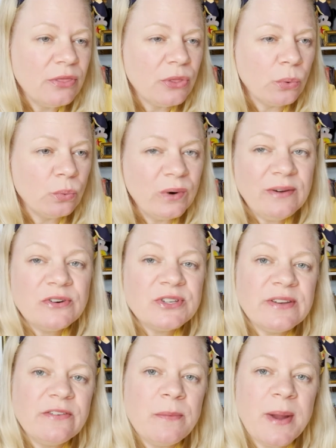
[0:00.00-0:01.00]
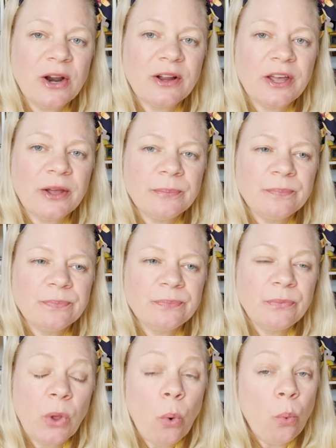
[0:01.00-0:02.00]
the rivers of America,
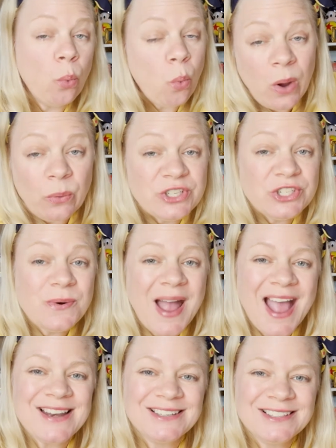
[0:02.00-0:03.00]
what would you add?